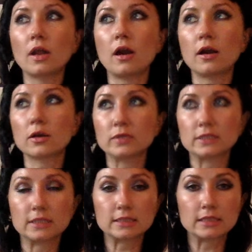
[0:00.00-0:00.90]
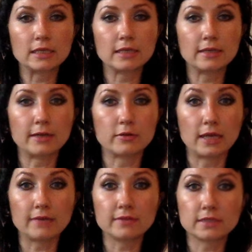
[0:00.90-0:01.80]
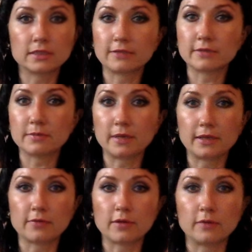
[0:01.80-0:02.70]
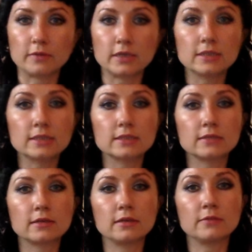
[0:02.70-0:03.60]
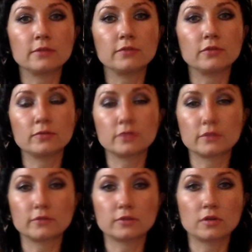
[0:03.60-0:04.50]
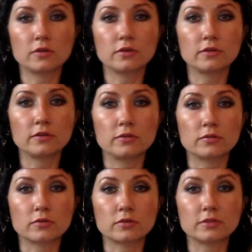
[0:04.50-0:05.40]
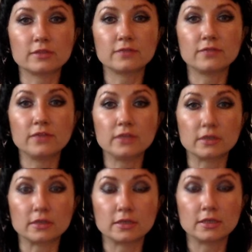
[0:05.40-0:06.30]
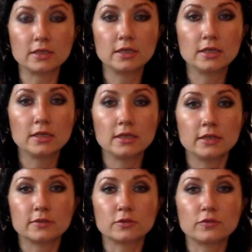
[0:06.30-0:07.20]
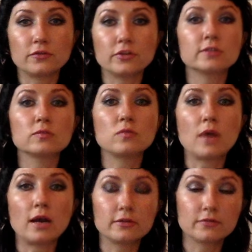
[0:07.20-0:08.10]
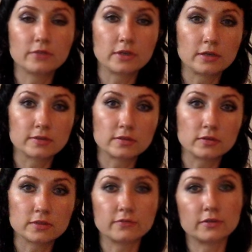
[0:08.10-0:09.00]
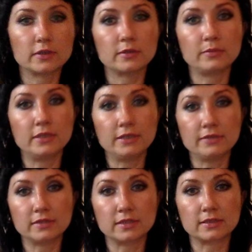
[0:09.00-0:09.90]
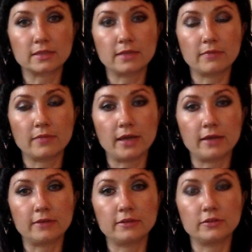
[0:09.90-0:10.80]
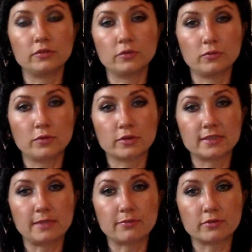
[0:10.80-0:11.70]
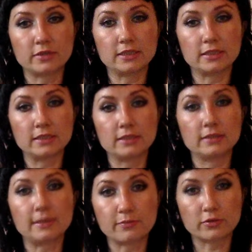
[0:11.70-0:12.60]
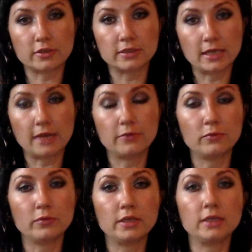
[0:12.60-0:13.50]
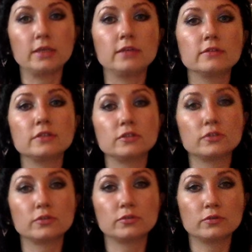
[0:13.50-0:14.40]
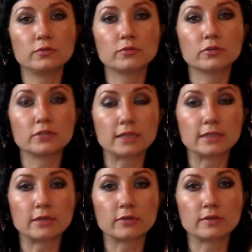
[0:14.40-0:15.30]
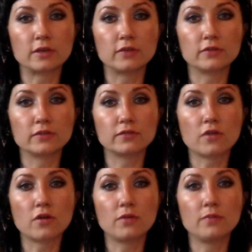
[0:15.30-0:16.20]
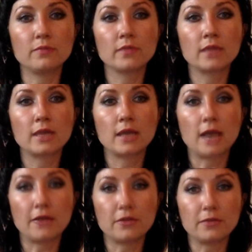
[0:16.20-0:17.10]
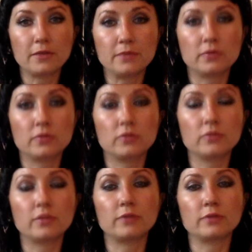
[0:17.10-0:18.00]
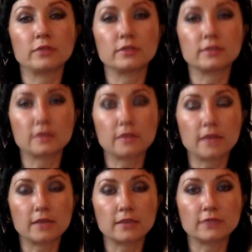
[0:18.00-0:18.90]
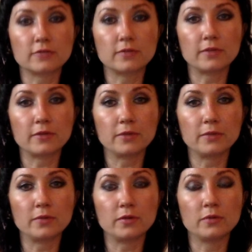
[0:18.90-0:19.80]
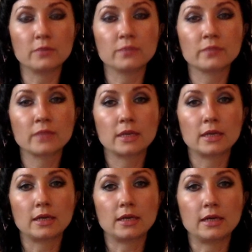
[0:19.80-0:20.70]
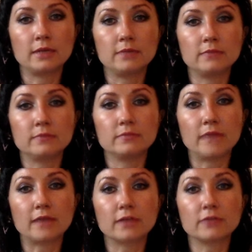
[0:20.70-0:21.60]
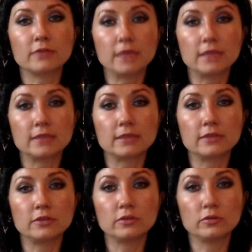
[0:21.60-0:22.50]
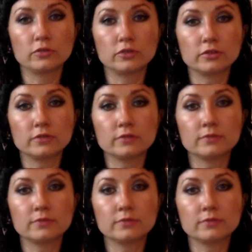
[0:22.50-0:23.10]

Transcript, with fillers: are witnessing in our lives and everybody around us, um, if you observe what's going on in the world, is fear. So fear is one of the results of a belief system that you know we're separate, uh, separate, and we need to protect ourselves from other people, that we're disconnected from other people. Um, that creates an illusion